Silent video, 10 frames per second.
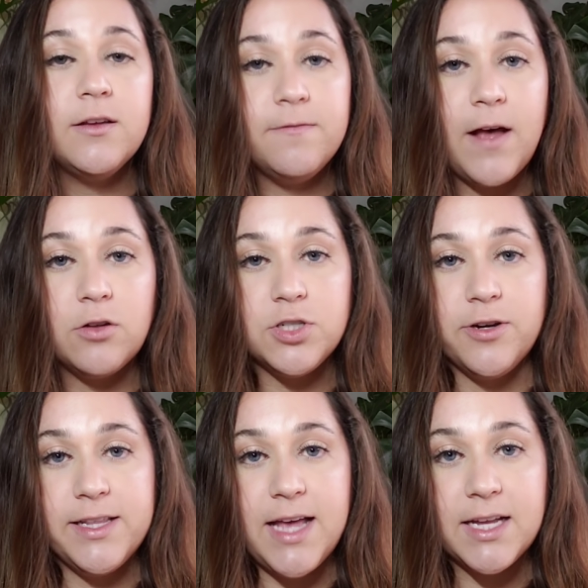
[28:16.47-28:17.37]
felt
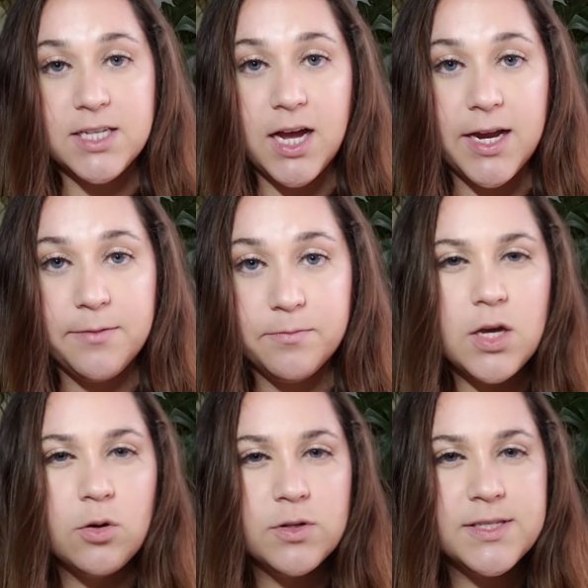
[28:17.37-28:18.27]
during that time.
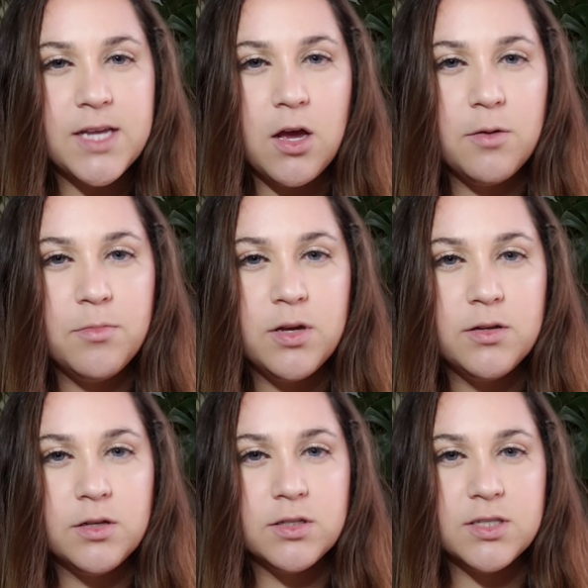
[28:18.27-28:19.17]
So some
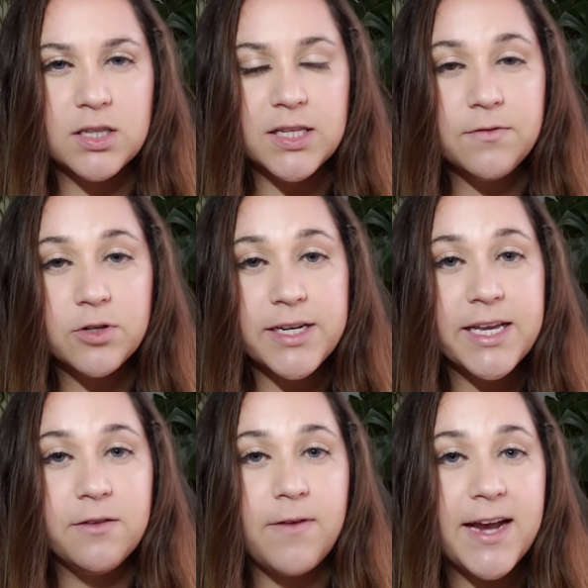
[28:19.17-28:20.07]

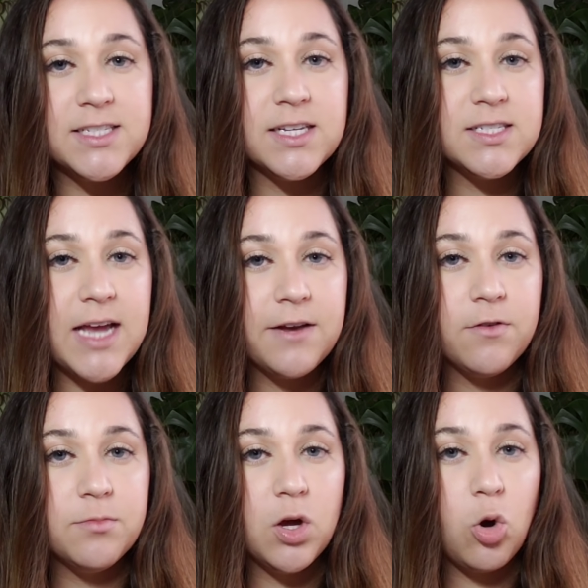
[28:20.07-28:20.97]
delivery advice aside
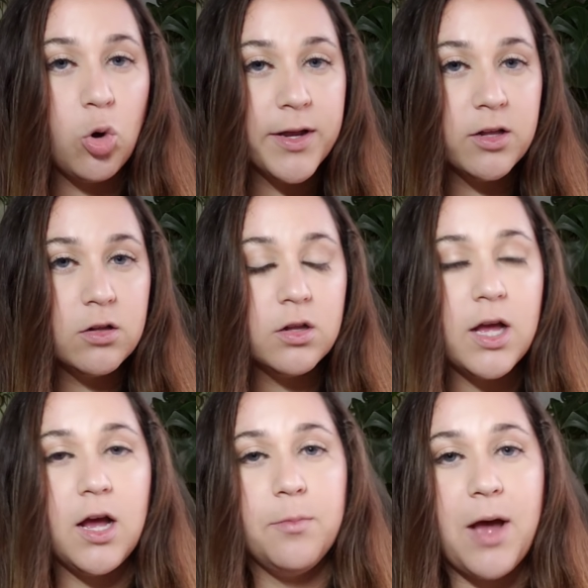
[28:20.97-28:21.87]
from the oil,
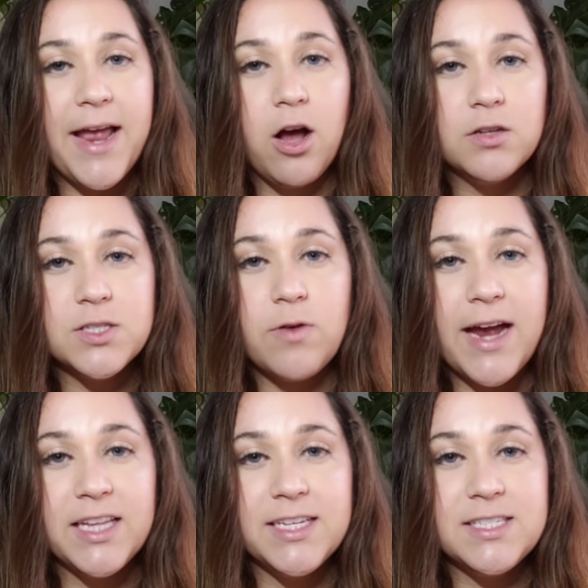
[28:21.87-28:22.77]
I also
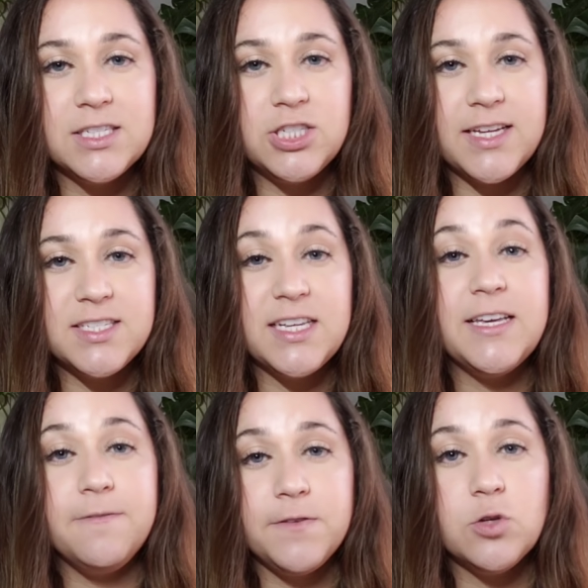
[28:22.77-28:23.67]
highly suggest,
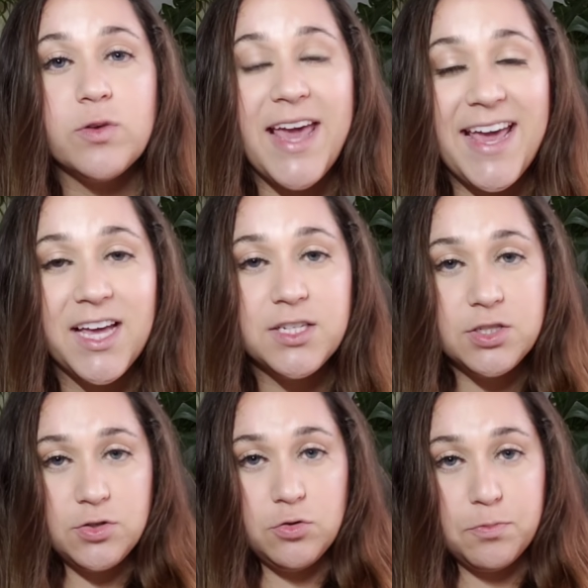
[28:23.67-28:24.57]
if you can,
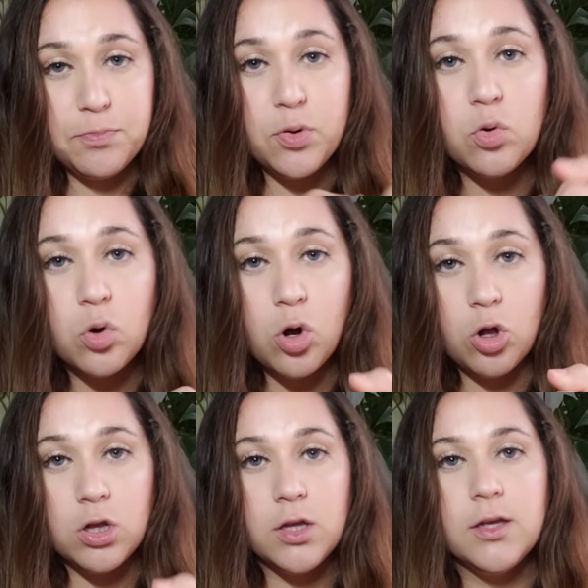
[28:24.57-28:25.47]
to
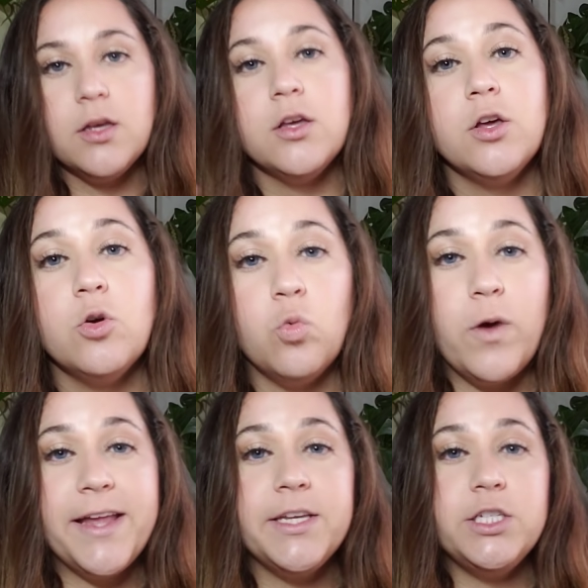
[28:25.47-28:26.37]
pool
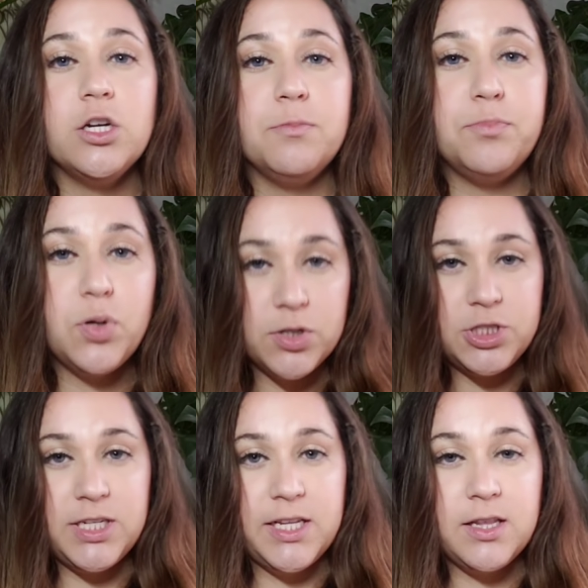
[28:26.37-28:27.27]
when you're
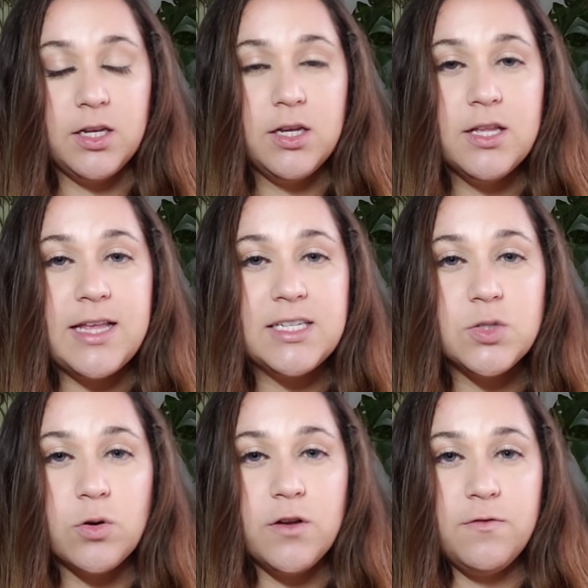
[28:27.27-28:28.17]
pushing. That
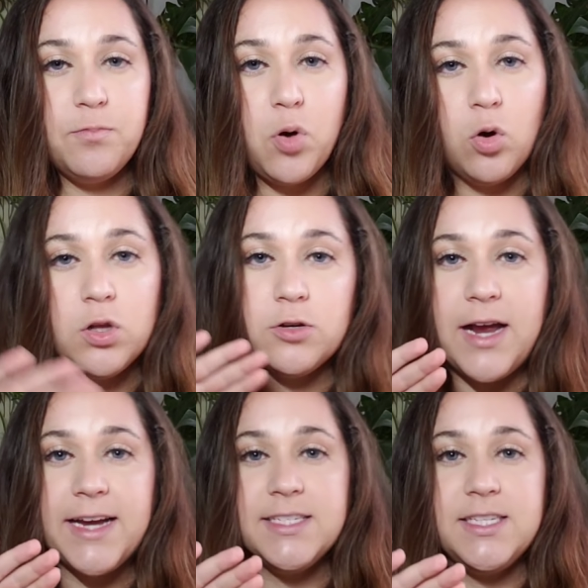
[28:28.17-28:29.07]
sort of
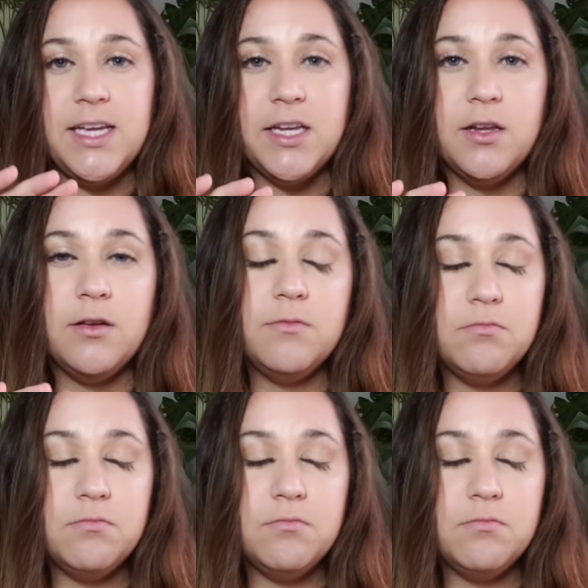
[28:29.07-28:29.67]
polarizing